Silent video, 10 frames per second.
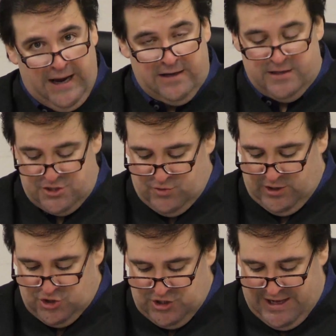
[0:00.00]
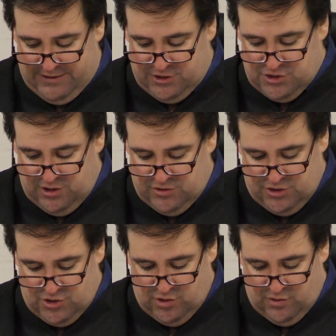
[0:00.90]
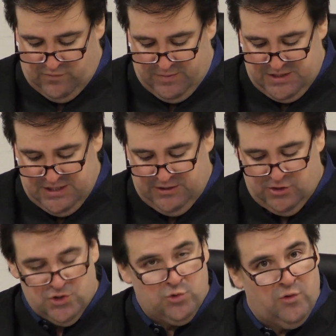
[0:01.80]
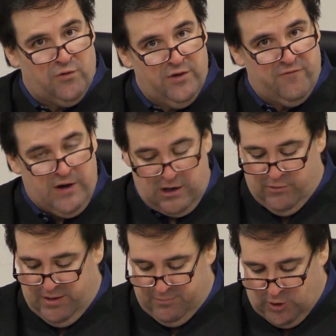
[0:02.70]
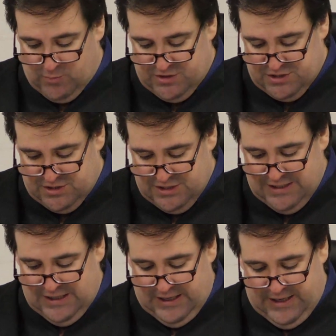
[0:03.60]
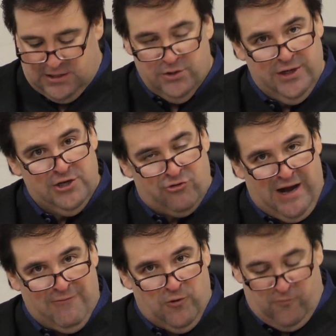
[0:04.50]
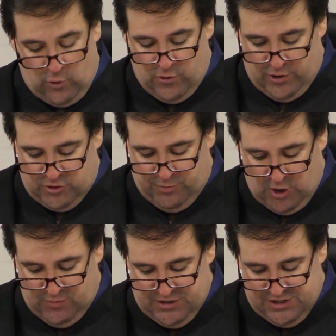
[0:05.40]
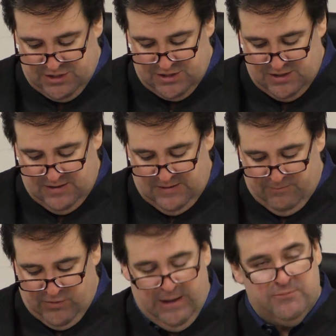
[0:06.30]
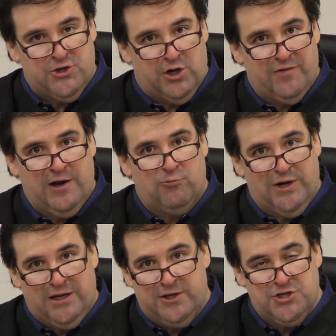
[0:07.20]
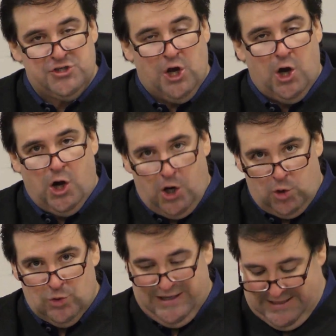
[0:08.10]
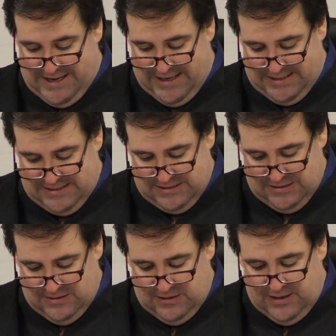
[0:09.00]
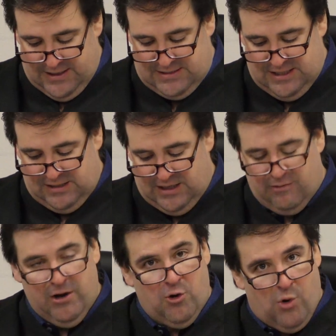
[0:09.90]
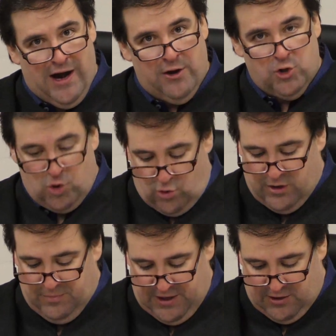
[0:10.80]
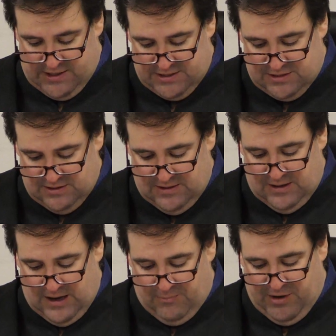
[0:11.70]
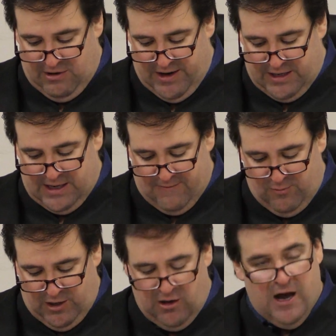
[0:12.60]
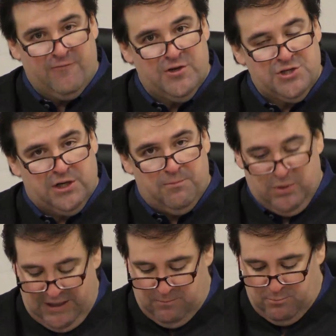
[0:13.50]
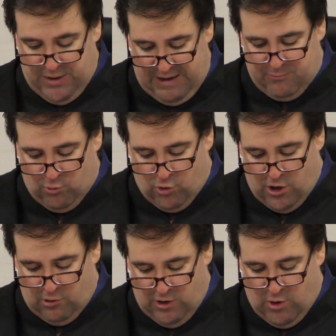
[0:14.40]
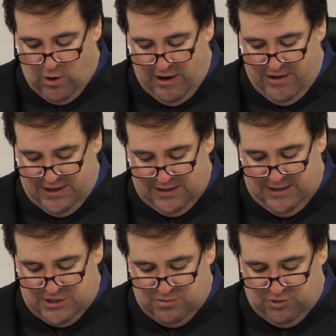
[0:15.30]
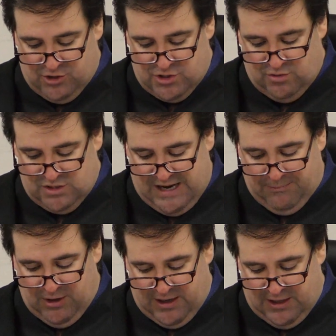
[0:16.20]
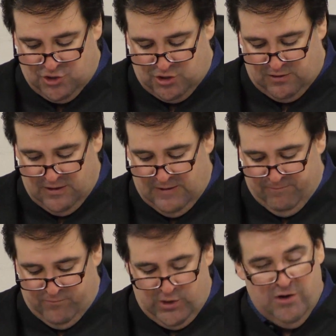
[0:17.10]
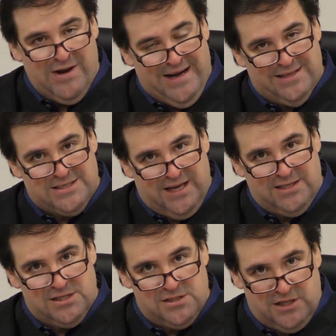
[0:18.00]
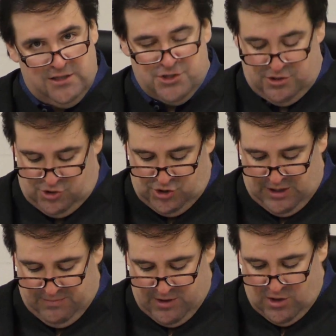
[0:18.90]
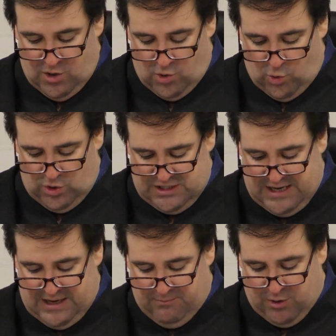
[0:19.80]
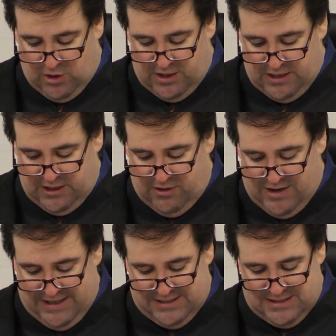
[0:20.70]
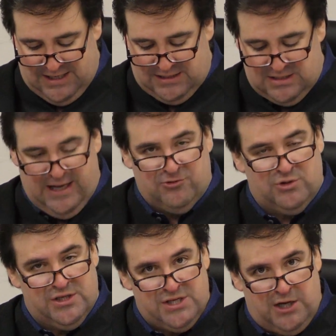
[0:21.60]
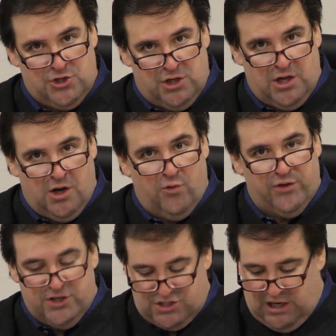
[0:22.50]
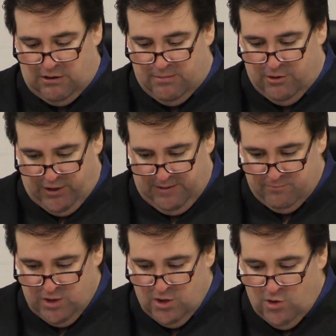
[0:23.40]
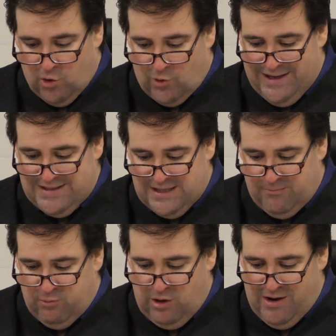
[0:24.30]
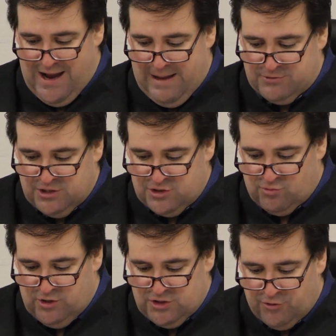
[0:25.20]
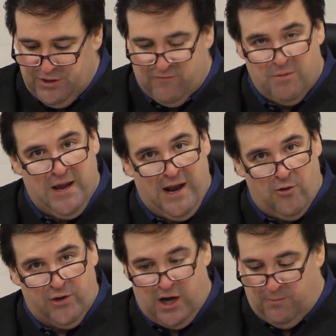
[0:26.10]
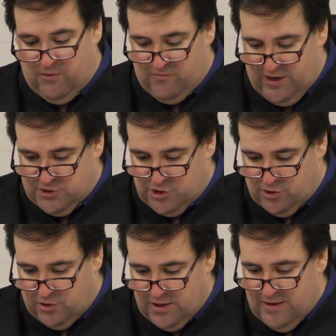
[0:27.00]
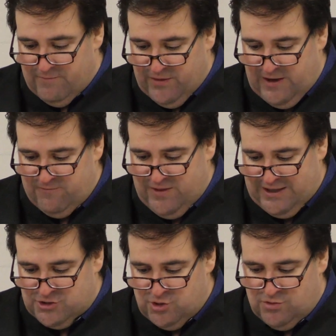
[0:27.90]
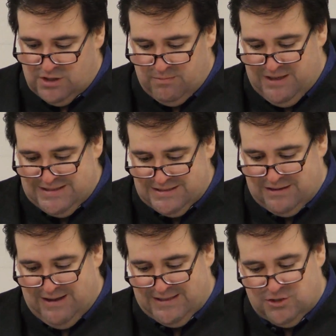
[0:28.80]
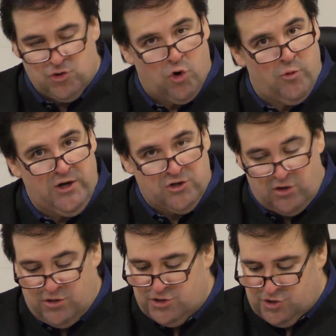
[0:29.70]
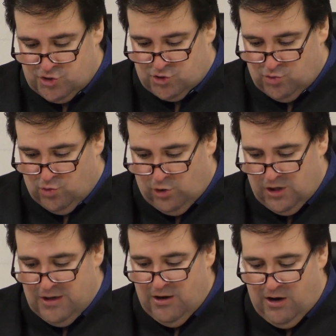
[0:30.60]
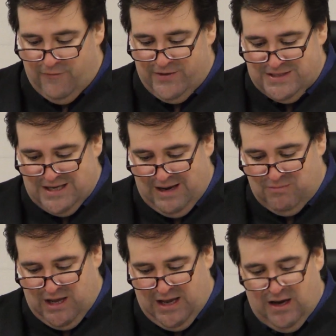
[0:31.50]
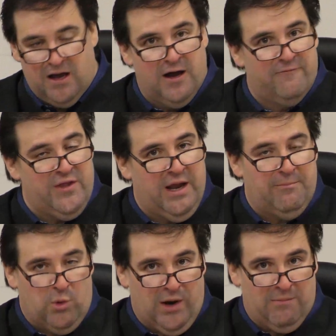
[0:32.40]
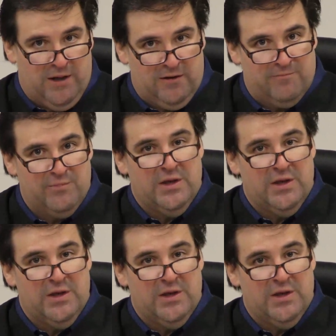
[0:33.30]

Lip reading: A district shall excuse a student from attending school for the following purposes, including travel for those purposes: observing religious holy days, attending a required court appearance, appearing at a governmental office to complete paperwork required in connection with the student's application for United States citizenship, or taking part in a United States naturalization oath ceremony, or a temporary absence resulting from a healthcare professional if that student commences classes or returns to school on the same day of the appointment.